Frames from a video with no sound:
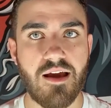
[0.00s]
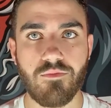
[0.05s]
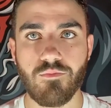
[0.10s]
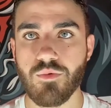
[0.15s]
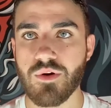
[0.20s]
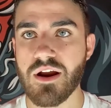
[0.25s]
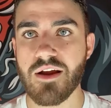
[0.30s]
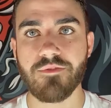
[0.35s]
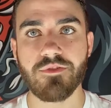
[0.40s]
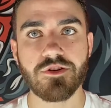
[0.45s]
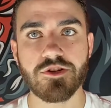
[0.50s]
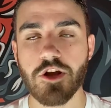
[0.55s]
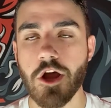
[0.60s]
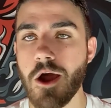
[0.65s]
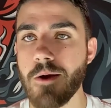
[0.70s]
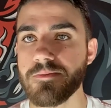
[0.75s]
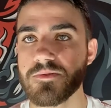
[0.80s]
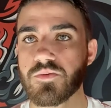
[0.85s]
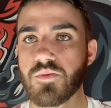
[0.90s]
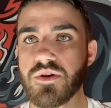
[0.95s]
whatever
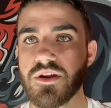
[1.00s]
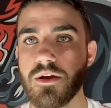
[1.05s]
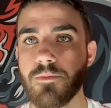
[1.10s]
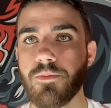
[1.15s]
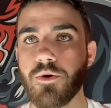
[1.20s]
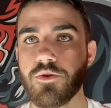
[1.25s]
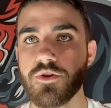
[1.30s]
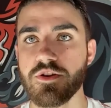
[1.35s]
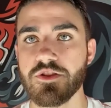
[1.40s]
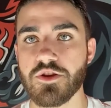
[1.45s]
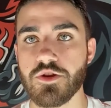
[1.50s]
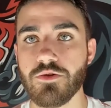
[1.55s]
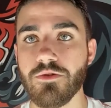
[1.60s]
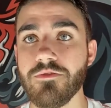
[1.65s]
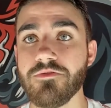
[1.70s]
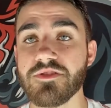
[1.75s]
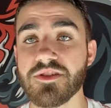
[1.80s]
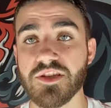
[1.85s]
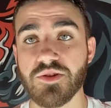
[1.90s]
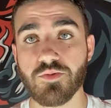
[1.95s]
top 20 opponent the
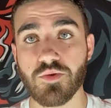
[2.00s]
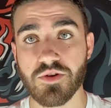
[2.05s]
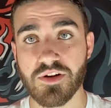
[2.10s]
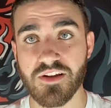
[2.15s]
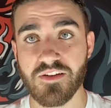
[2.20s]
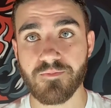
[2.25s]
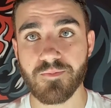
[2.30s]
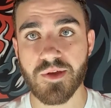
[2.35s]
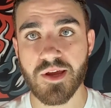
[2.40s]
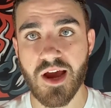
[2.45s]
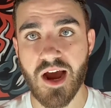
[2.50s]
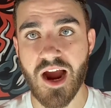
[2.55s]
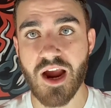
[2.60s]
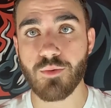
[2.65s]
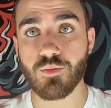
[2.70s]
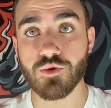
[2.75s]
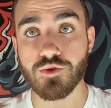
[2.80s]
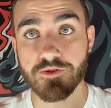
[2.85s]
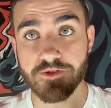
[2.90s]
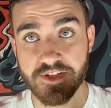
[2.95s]
UFC will give me, I
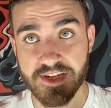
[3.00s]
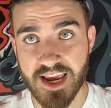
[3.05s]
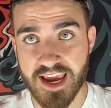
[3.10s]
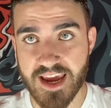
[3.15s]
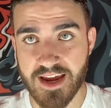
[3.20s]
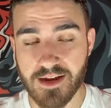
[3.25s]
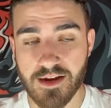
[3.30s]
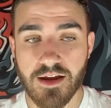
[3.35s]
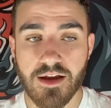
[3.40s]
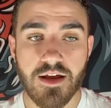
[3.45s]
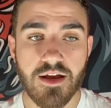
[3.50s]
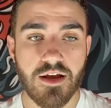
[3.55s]
will take.